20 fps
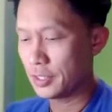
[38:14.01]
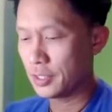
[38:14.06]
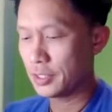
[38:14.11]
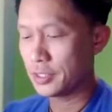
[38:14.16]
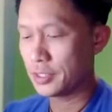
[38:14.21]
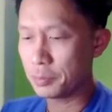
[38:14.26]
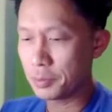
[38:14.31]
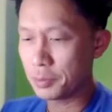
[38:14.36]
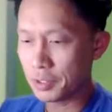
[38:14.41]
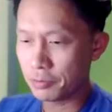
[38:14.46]

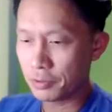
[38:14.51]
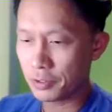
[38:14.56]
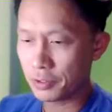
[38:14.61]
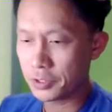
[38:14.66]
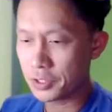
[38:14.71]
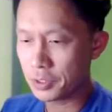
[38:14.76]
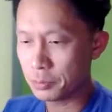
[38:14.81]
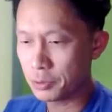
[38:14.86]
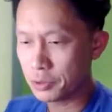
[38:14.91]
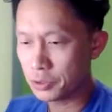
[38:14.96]
something very
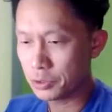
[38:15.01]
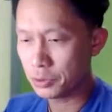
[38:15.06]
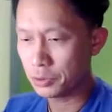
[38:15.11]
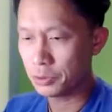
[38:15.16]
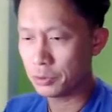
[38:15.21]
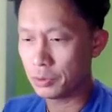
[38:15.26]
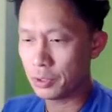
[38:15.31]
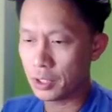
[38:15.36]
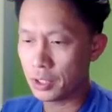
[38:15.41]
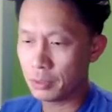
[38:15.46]
similar
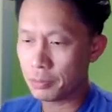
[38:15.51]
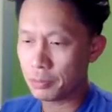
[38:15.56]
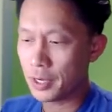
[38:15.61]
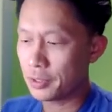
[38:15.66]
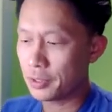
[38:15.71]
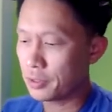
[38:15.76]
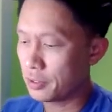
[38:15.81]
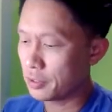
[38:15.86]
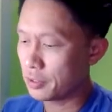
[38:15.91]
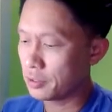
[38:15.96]
to
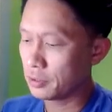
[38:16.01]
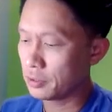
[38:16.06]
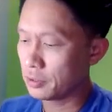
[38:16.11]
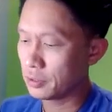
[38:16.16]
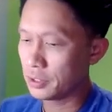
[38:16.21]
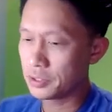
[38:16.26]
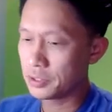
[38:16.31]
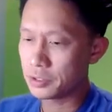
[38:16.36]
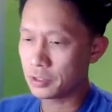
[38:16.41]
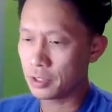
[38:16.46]
Python
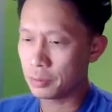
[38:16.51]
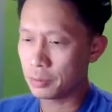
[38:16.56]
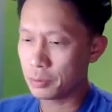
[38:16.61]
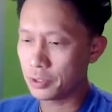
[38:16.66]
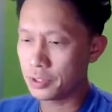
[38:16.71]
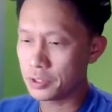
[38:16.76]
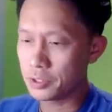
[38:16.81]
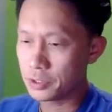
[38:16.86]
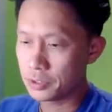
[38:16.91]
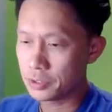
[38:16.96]
list
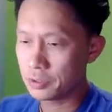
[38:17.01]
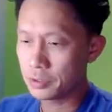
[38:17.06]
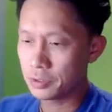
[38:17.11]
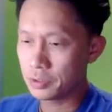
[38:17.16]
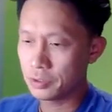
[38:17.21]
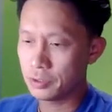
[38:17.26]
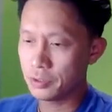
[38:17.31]
comprehensions.